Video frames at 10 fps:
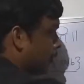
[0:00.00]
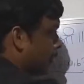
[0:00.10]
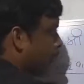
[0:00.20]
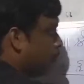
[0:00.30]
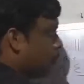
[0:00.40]

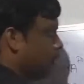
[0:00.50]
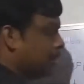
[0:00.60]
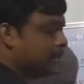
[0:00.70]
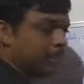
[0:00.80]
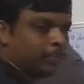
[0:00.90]

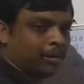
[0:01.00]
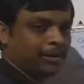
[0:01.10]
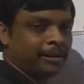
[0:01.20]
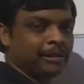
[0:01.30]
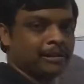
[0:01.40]
Epsilon symbol,
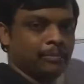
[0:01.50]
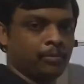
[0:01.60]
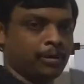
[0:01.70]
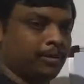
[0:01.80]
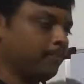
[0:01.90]
Greek symbol.